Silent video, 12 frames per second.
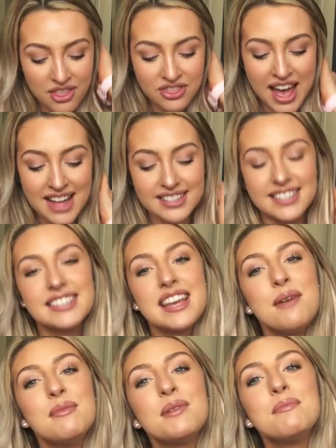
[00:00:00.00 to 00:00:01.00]
That's
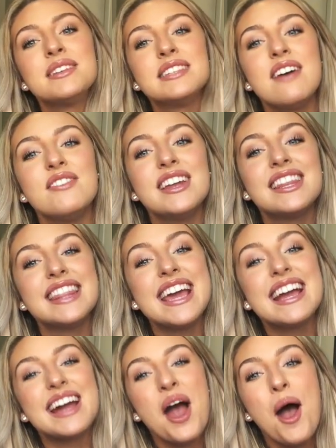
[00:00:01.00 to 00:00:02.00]
tip number 7,
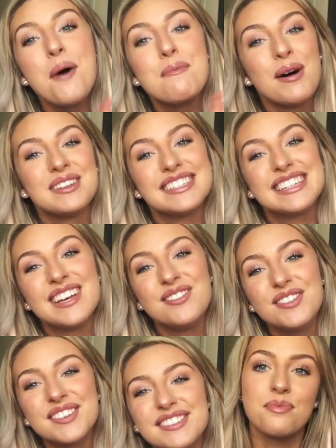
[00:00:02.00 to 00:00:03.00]
think positive.
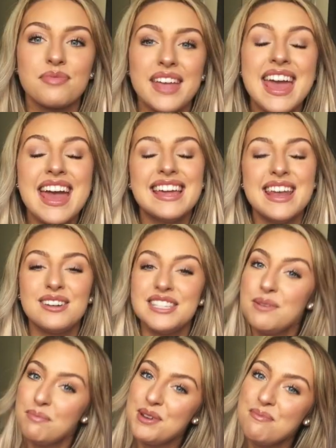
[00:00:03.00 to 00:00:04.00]
Now,
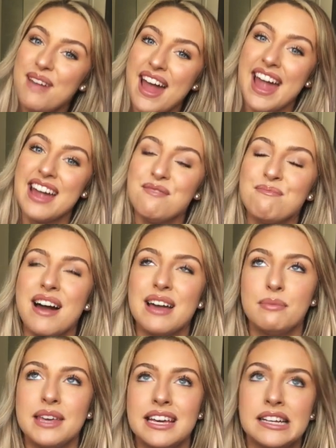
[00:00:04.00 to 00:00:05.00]
tip number 8
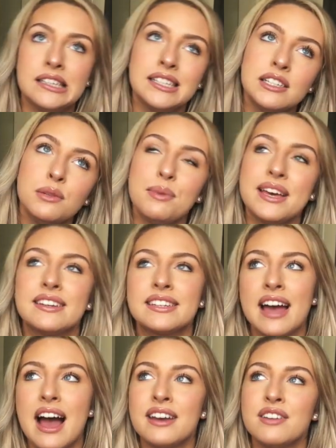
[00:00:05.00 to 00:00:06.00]
might be a little bit
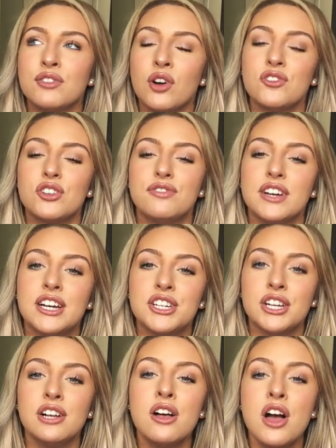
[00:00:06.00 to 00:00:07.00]
kind of
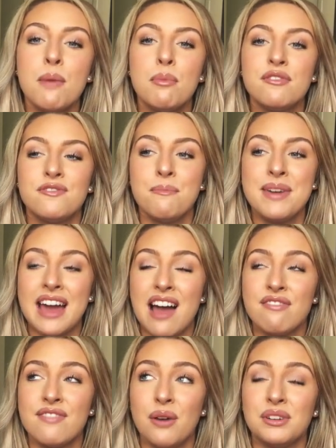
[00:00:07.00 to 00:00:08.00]
controversial, but for me, I
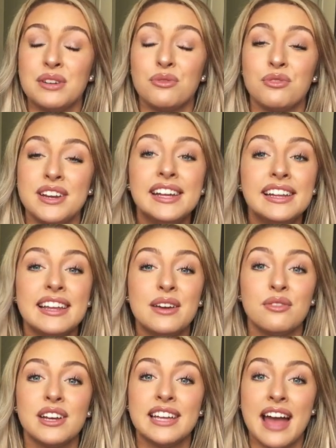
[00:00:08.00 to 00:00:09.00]
found it really,
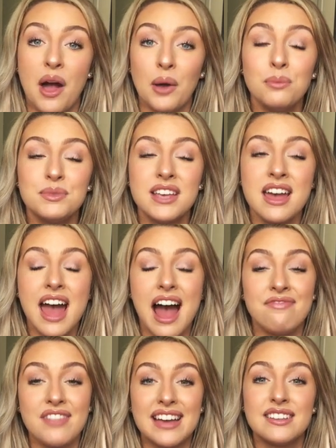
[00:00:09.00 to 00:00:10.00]
really helps,
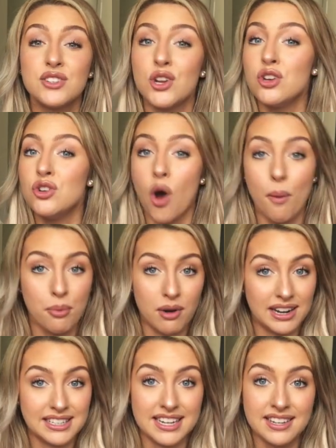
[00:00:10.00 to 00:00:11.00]
and that is to not
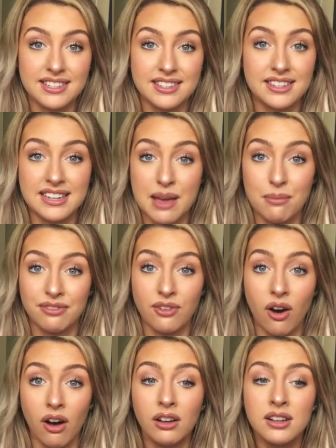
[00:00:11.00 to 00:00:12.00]
practice the day
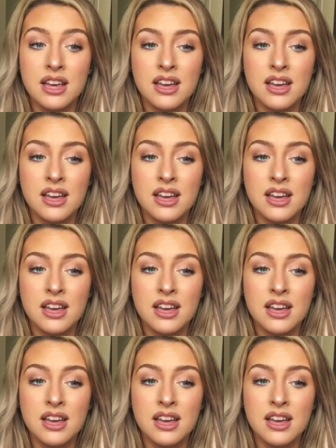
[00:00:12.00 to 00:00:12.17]
before.